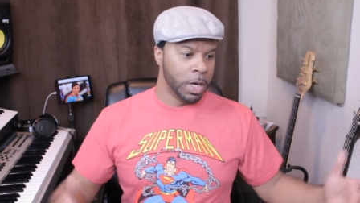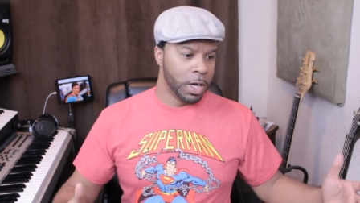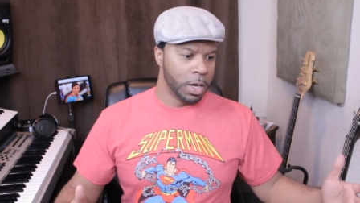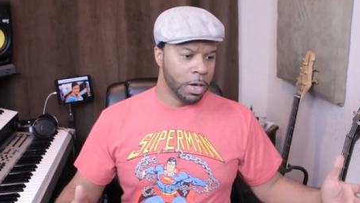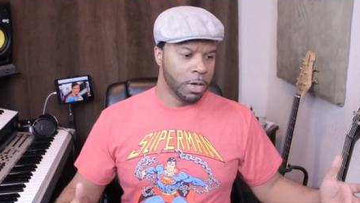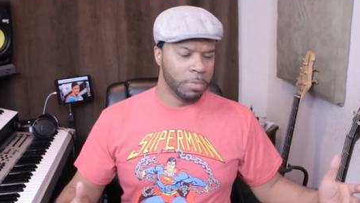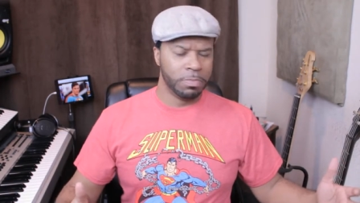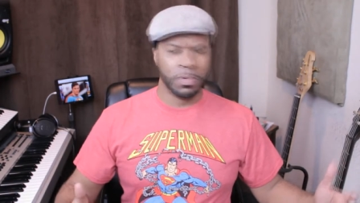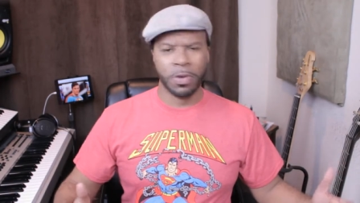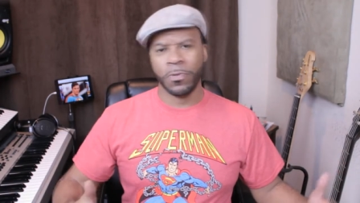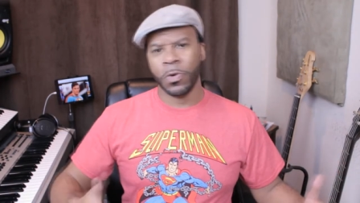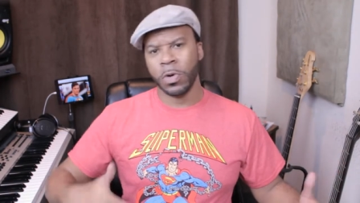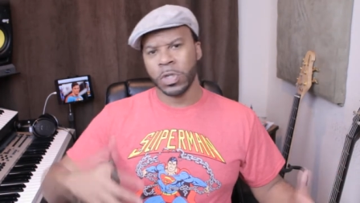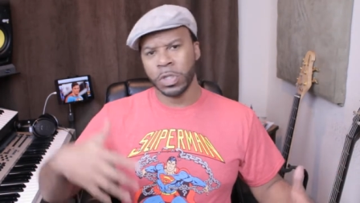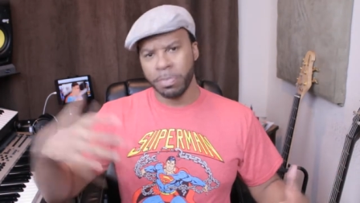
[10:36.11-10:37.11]

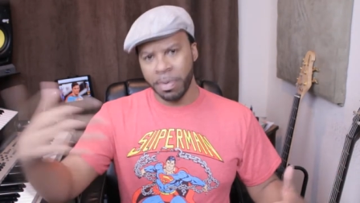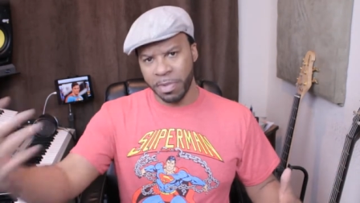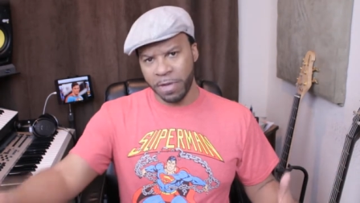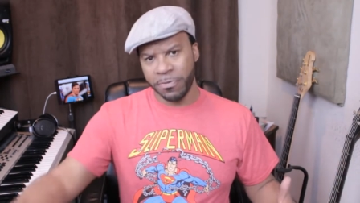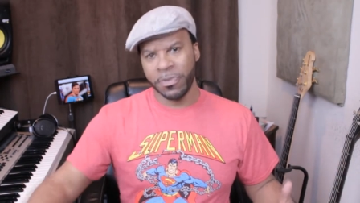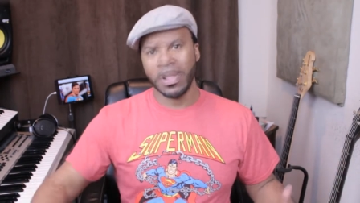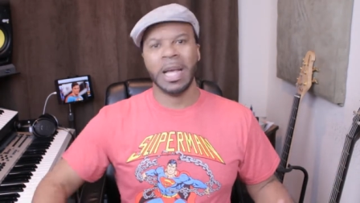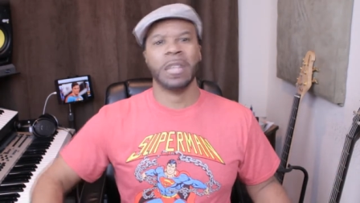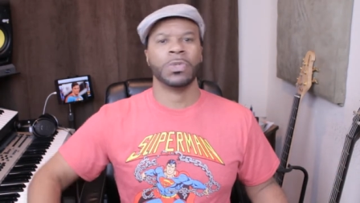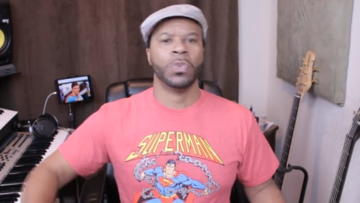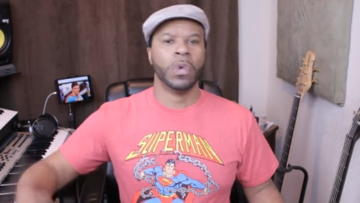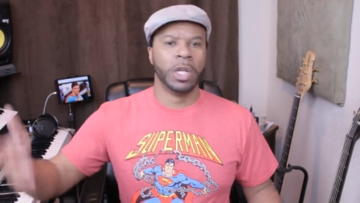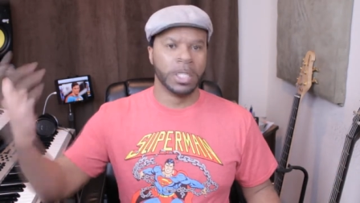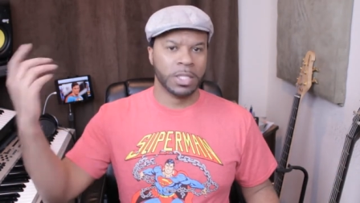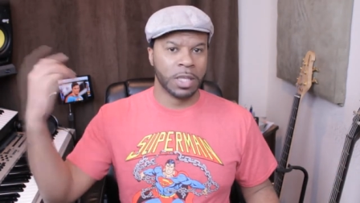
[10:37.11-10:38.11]
of course, Superman flies
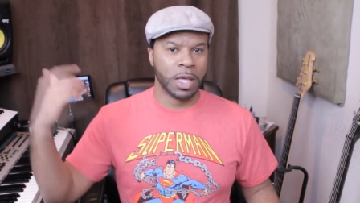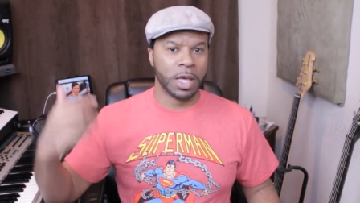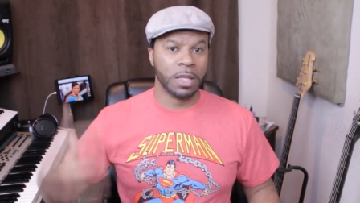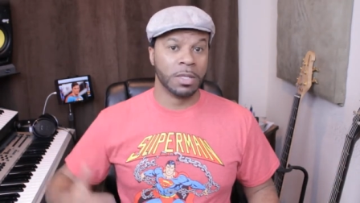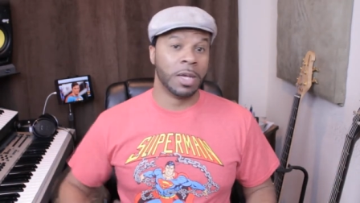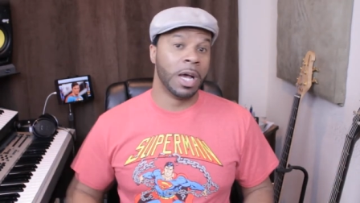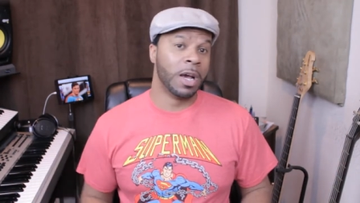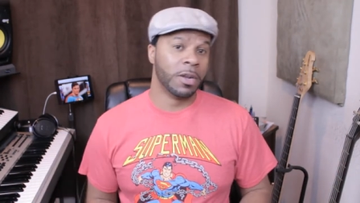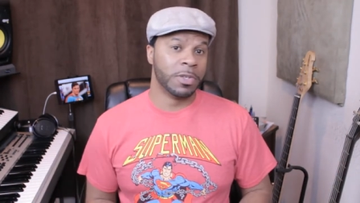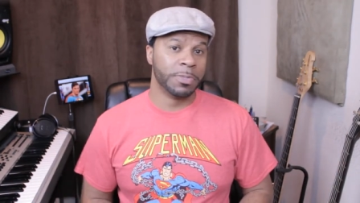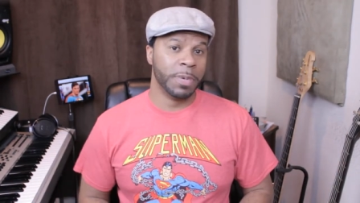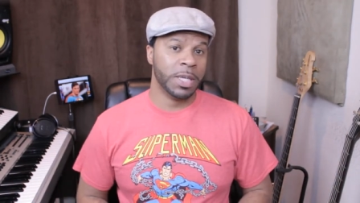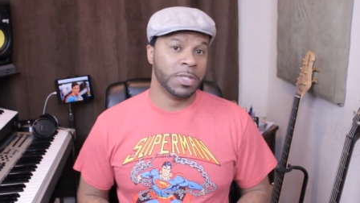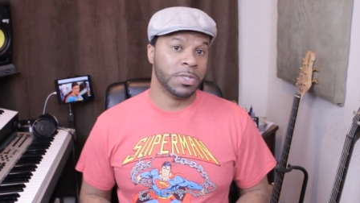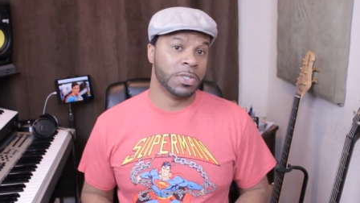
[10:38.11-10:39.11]
one into outer
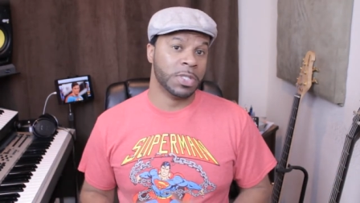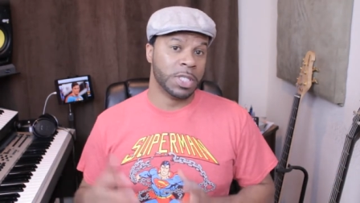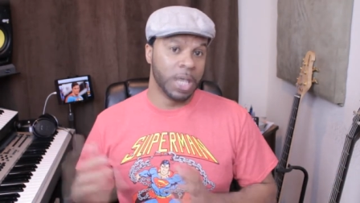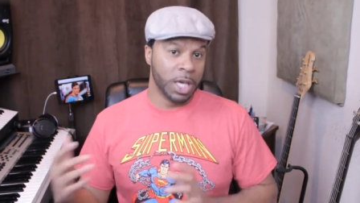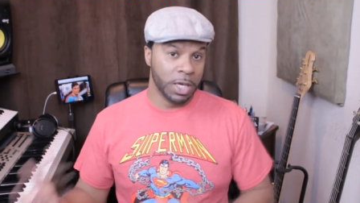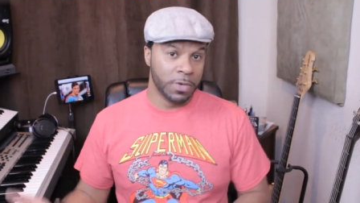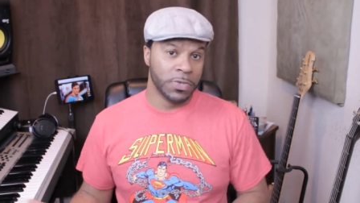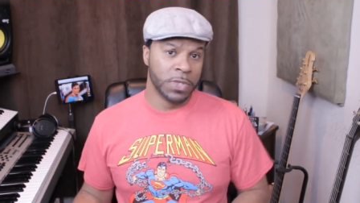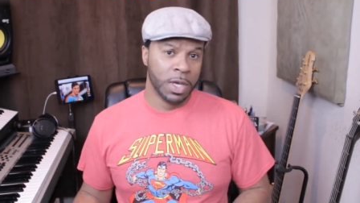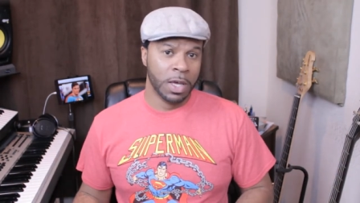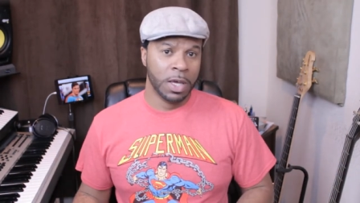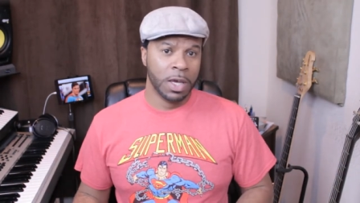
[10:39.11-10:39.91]
space and saves